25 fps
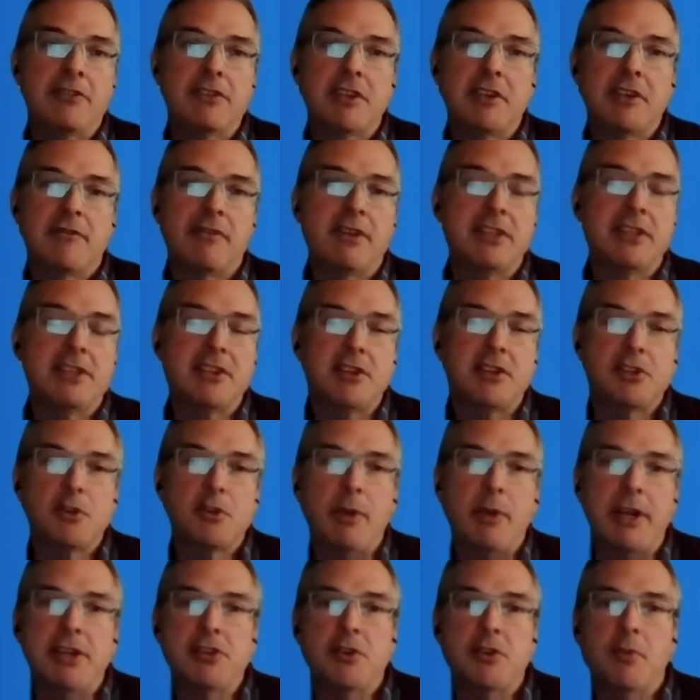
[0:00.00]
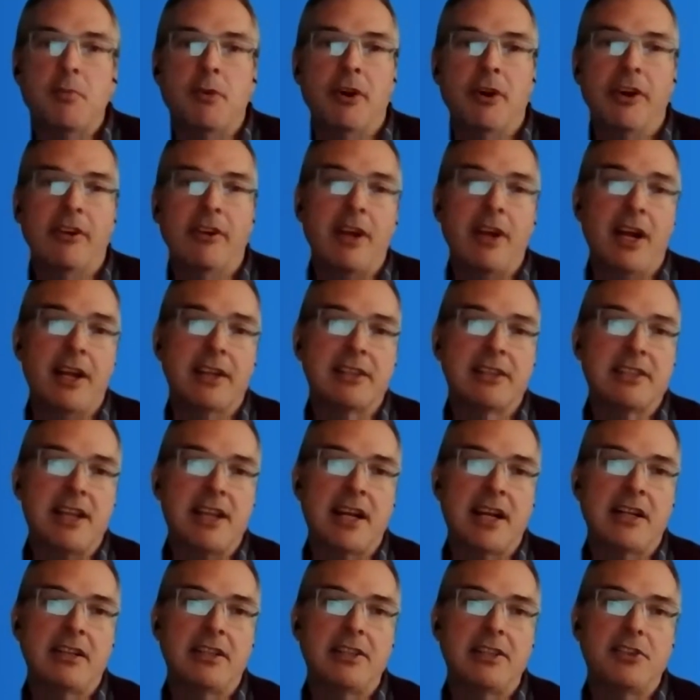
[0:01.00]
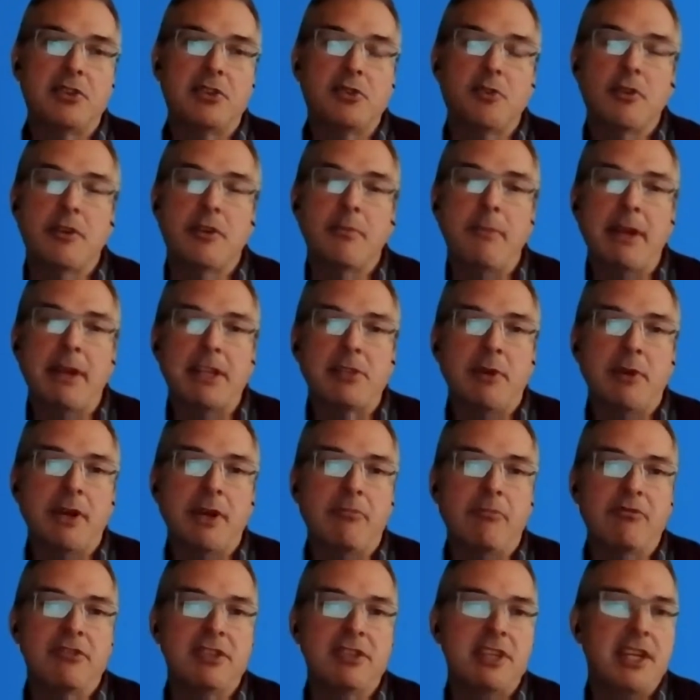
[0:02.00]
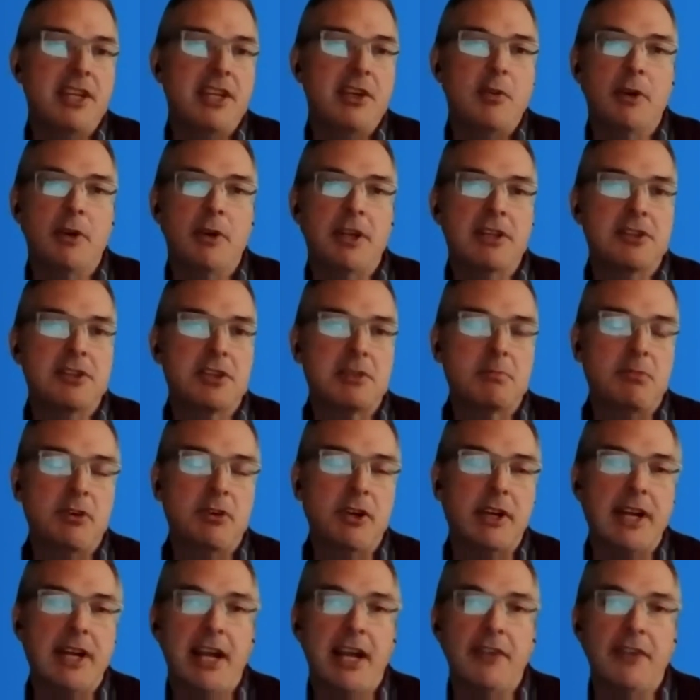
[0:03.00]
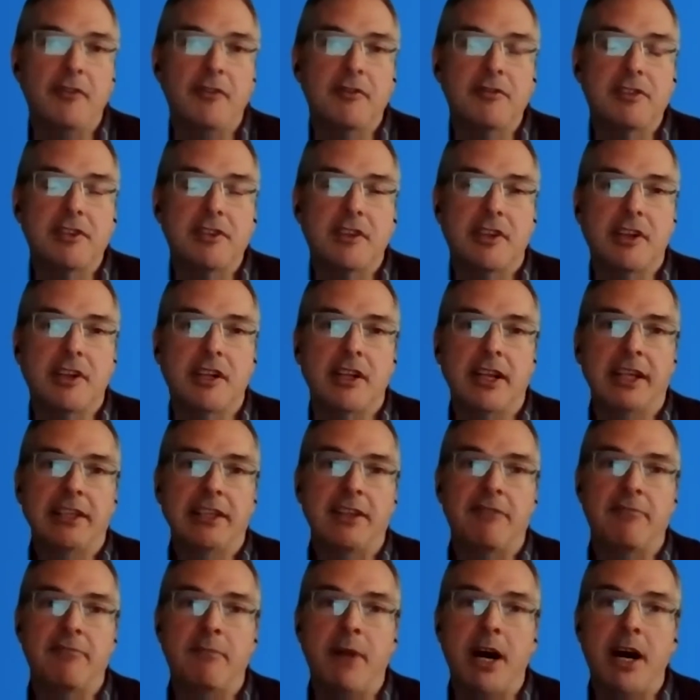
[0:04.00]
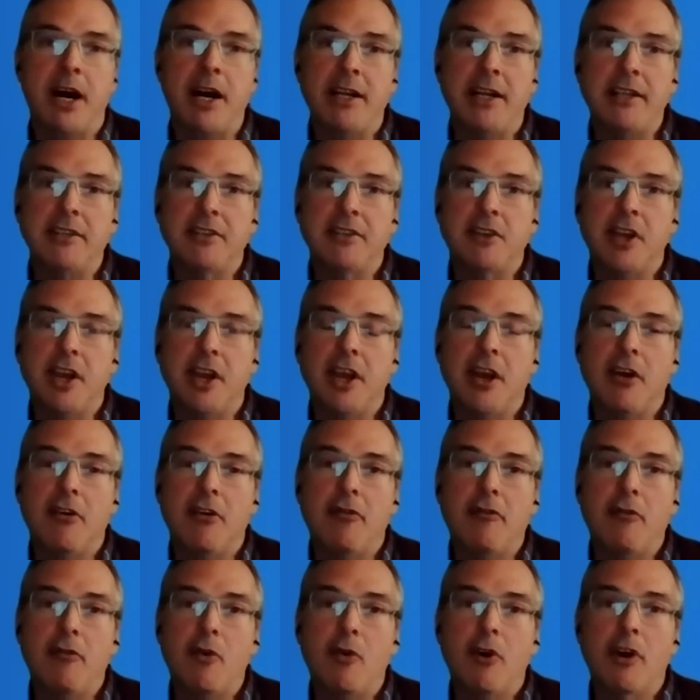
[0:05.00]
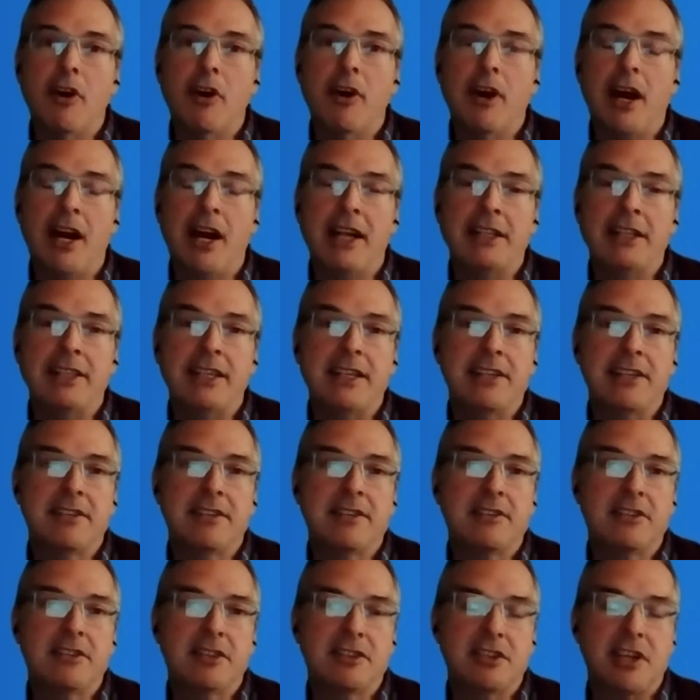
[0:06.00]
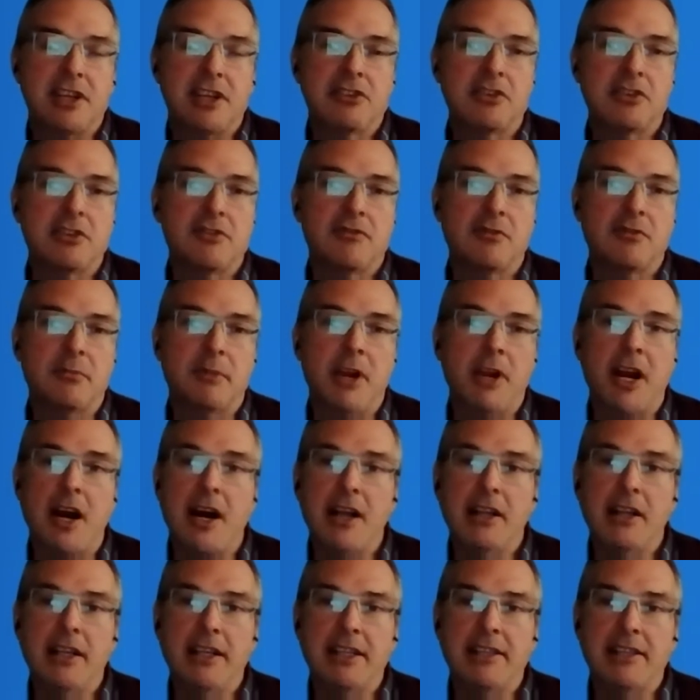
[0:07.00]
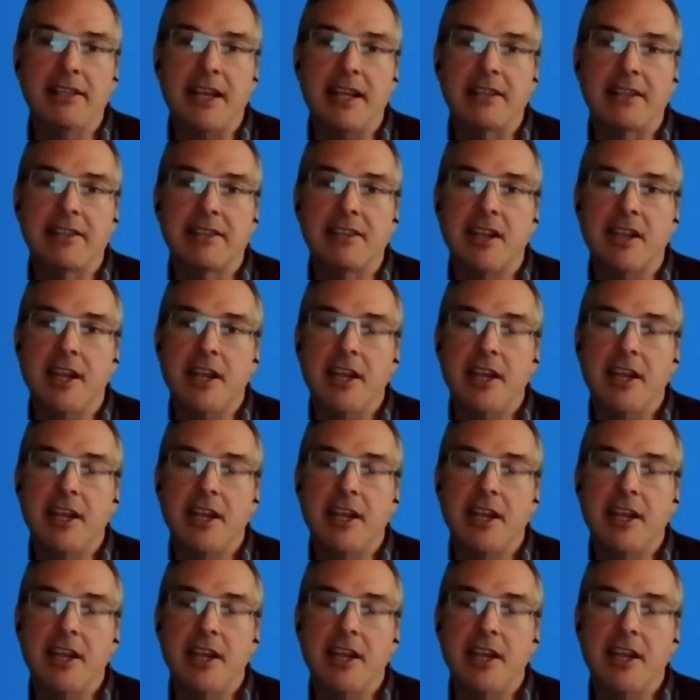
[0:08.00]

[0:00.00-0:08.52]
yourself in a situation where you're not exactly sure the best way to proceed, you want to just put it out there to the collective mind for ideas and suggestions from colleagues. That's